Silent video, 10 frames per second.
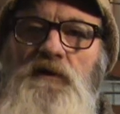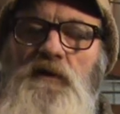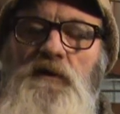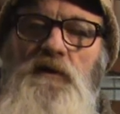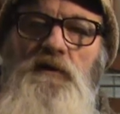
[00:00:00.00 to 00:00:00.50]

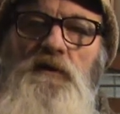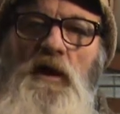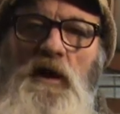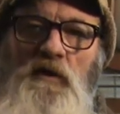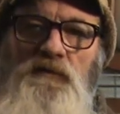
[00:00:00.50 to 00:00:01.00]
and
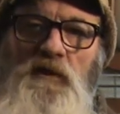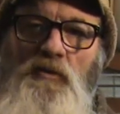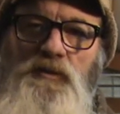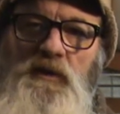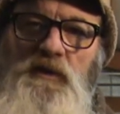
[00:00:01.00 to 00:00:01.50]
not out in the
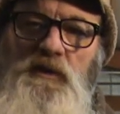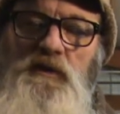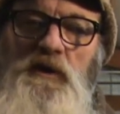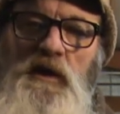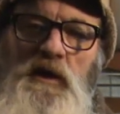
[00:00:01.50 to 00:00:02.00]
open,
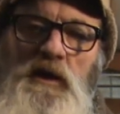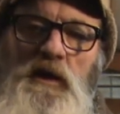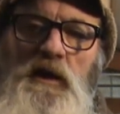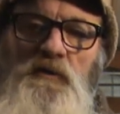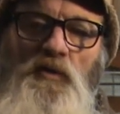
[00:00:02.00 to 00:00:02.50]

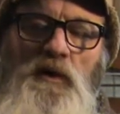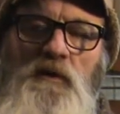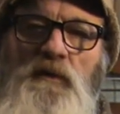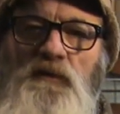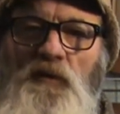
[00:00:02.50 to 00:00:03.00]
and worrying
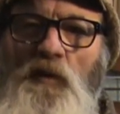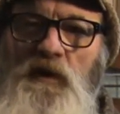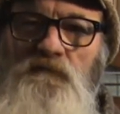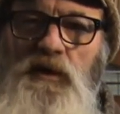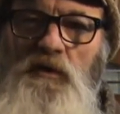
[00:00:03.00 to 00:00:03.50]
about the
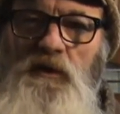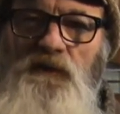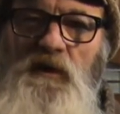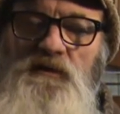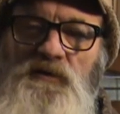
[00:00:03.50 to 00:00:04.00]
wind blowing
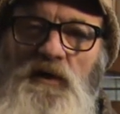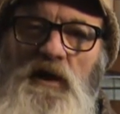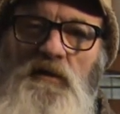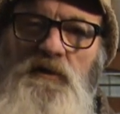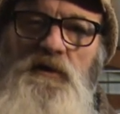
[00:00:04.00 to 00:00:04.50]
things
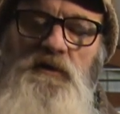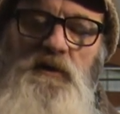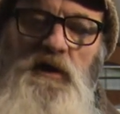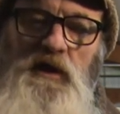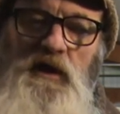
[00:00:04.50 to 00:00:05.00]
around,
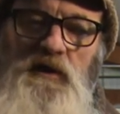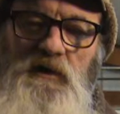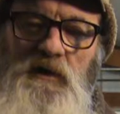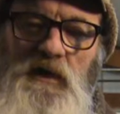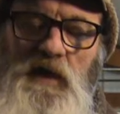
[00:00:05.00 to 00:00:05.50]

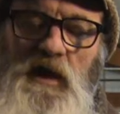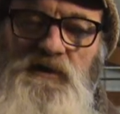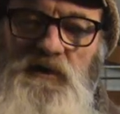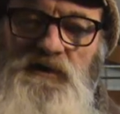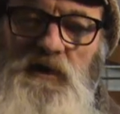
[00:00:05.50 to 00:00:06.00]
and
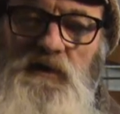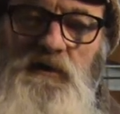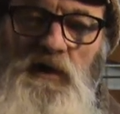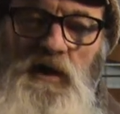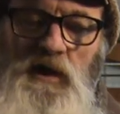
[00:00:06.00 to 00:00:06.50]
as I said,
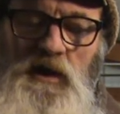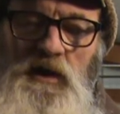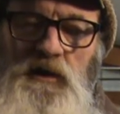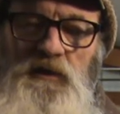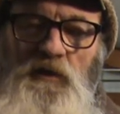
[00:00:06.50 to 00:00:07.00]

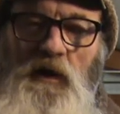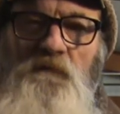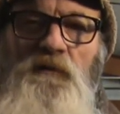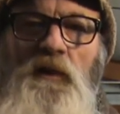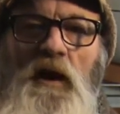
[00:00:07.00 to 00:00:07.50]
I
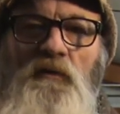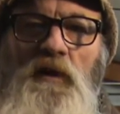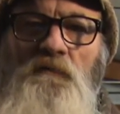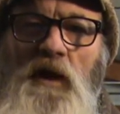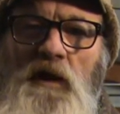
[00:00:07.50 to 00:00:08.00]

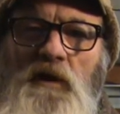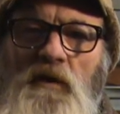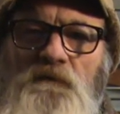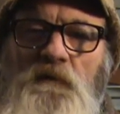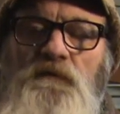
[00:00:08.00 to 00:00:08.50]
run mine
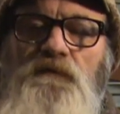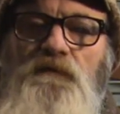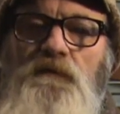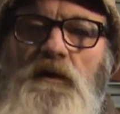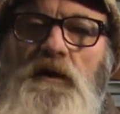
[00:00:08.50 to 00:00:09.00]
off of
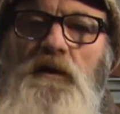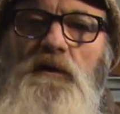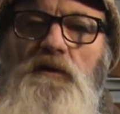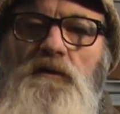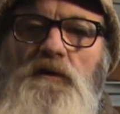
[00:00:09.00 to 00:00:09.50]

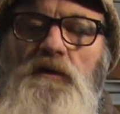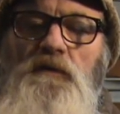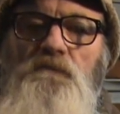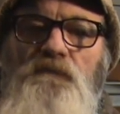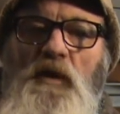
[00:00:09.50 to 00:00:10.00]

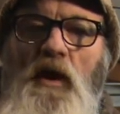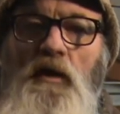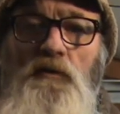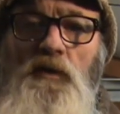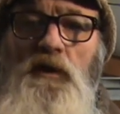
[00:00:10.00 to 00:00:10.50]

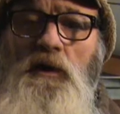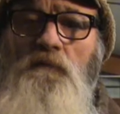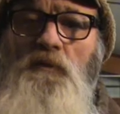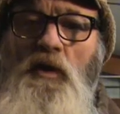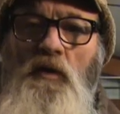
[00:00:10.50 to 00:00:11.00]
hardwood
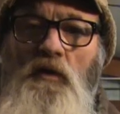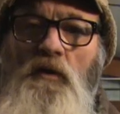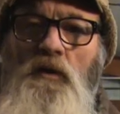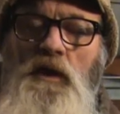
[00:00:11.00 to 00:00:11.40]
lump coal.